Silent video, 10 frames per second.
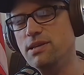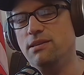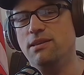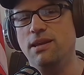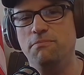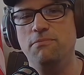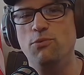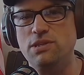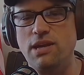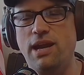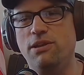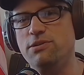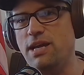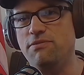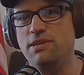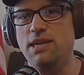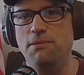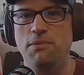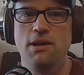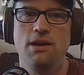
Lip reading: that recyclers have to keep